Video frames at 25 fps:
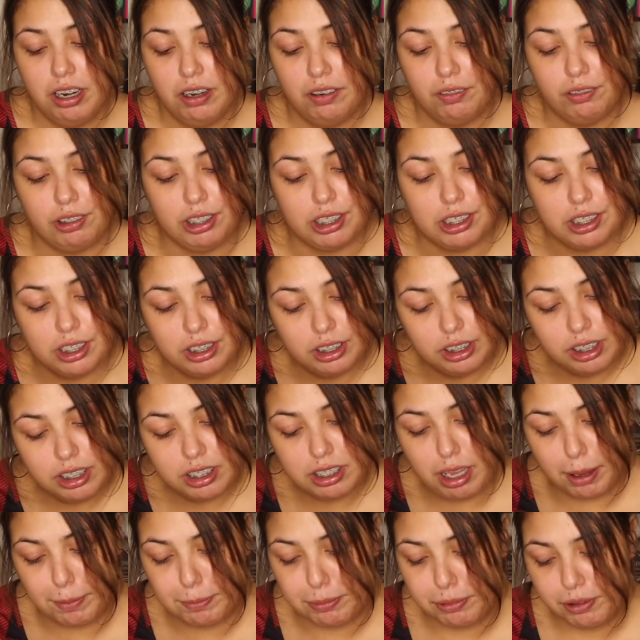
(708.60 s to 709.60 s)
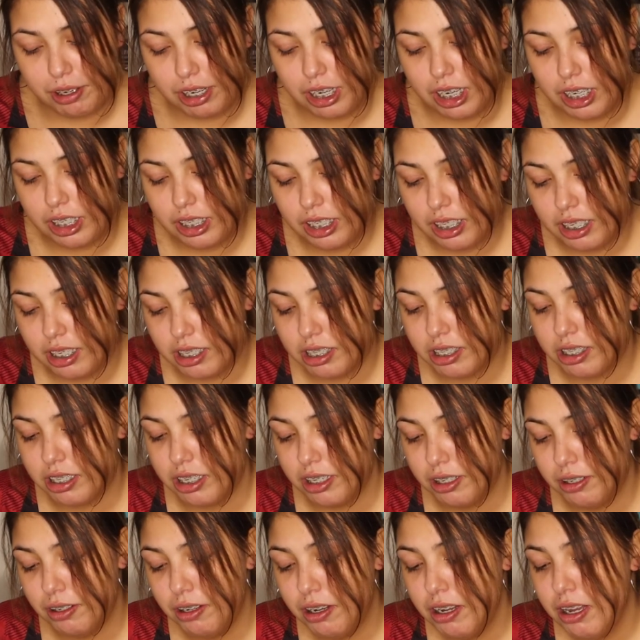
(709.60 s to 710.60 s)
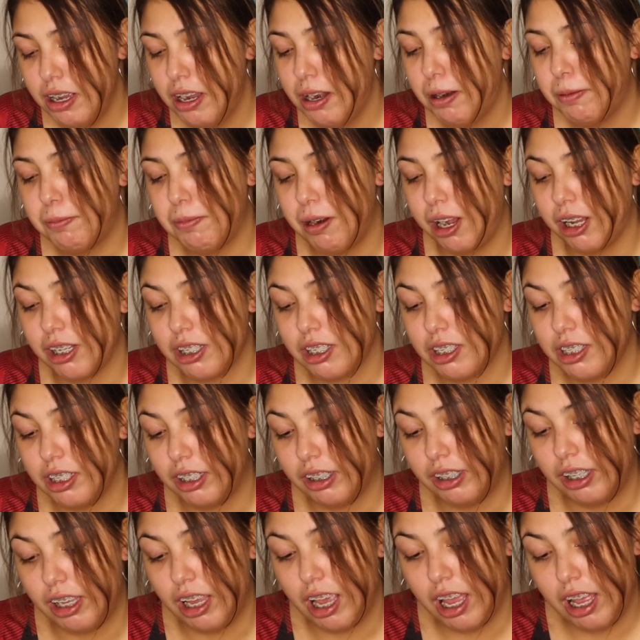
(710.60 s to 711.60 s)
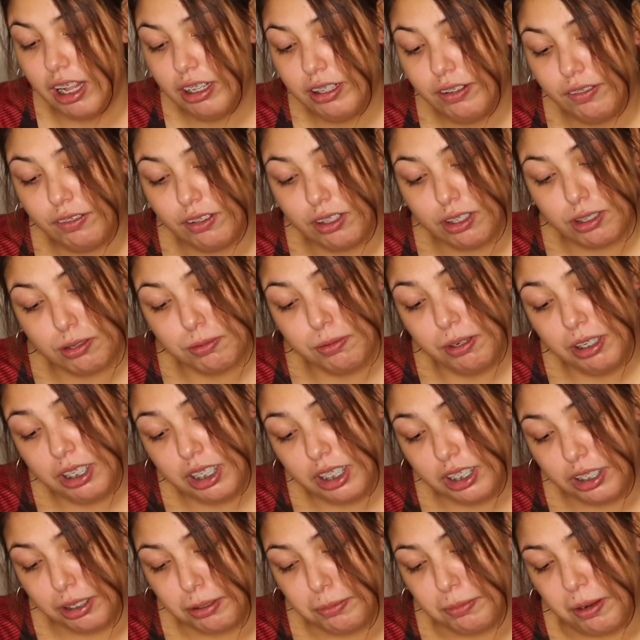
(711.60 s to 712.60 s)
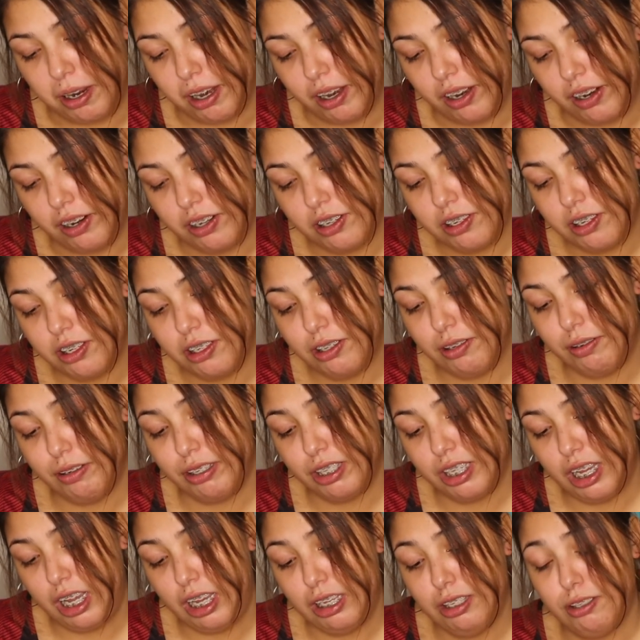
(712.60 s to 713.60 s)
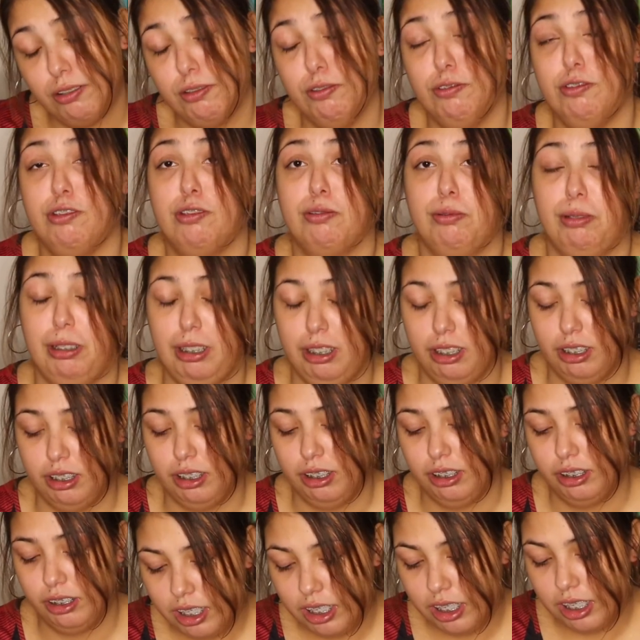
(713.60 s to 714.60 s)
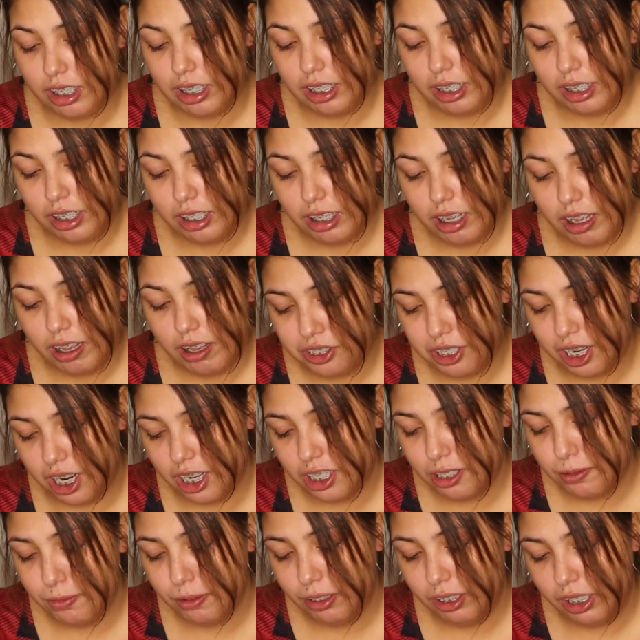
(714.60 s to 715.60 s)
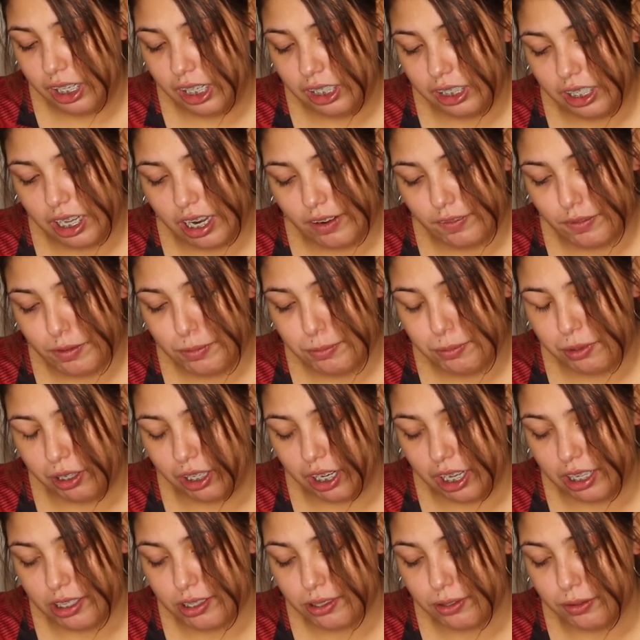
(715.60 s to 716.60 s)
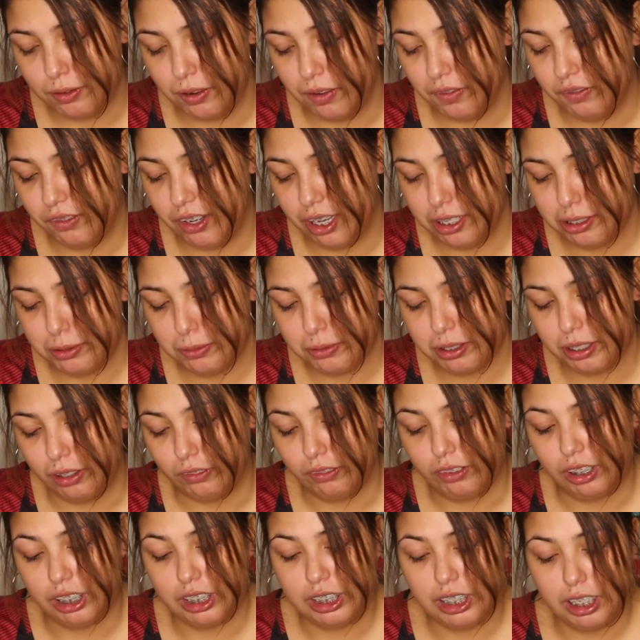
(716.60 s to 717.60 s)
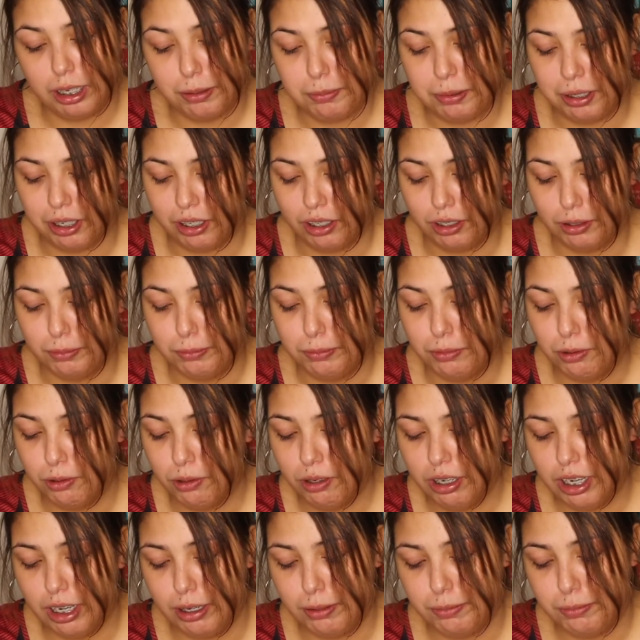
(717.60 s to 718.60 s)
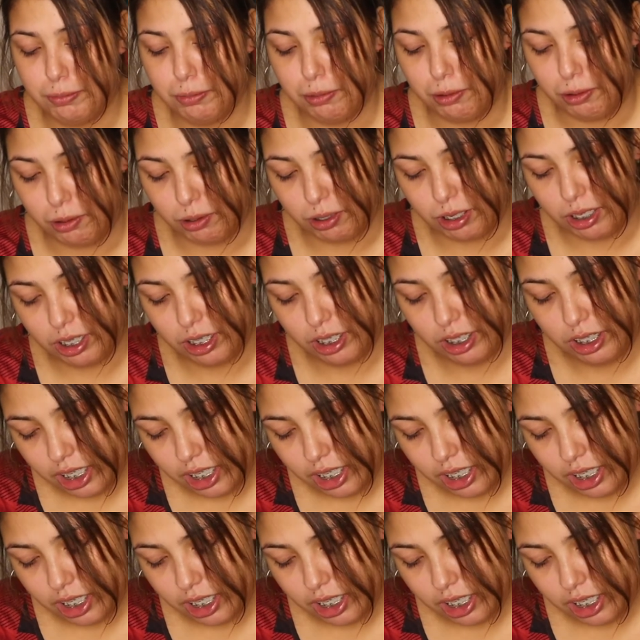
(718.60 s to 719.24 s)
Recently separated, he's still processing the end of the 20 year marriage to his high school sweetheart. He chats with Layla every morning at school and finds himself thinking about her more and more.